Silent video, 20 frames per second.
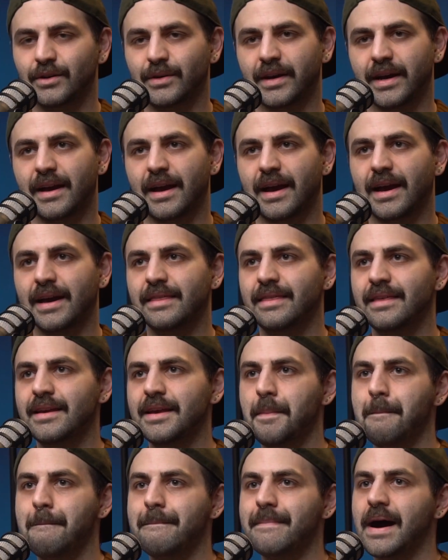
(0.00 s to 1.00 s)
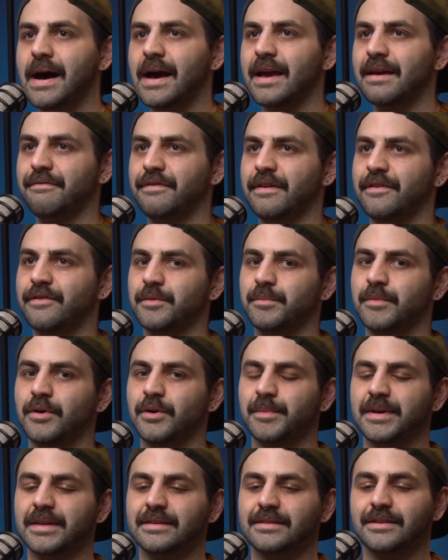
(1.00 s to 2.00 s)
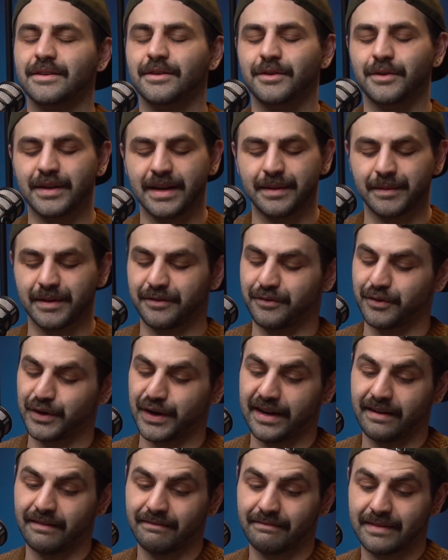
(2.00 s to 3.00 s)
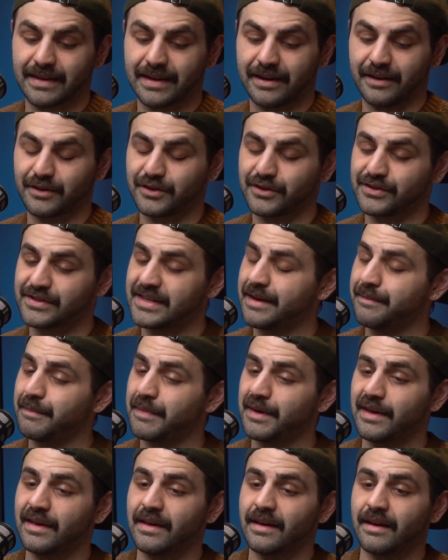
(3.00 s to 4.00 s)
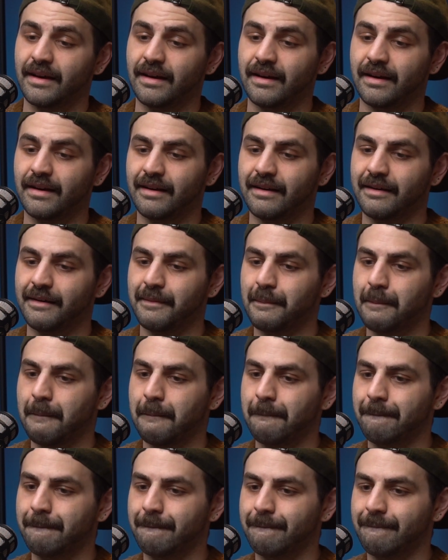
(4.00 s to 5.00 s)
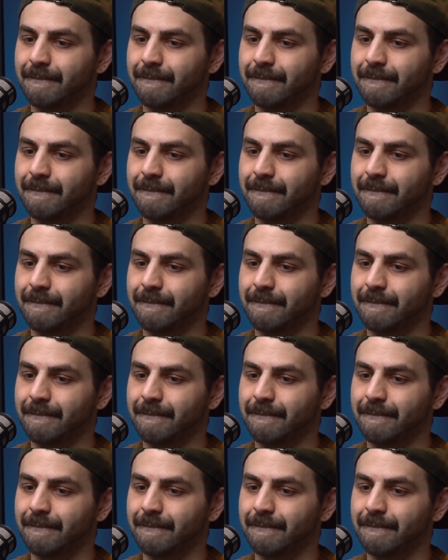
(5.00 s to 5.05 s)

okay, I think my favorite moment. Oh, and I'm gonna forget the character's name. Um,